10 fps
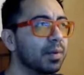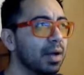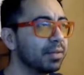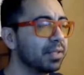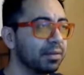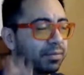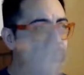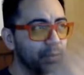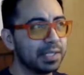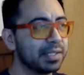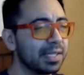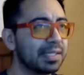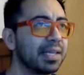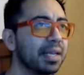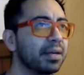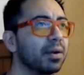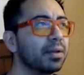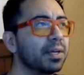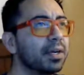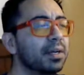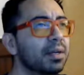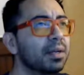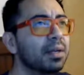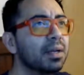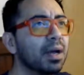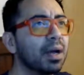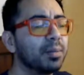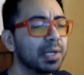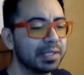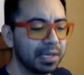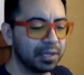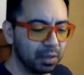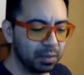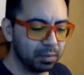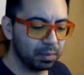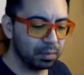Obviously, for the reasons I stated earlier, because I don't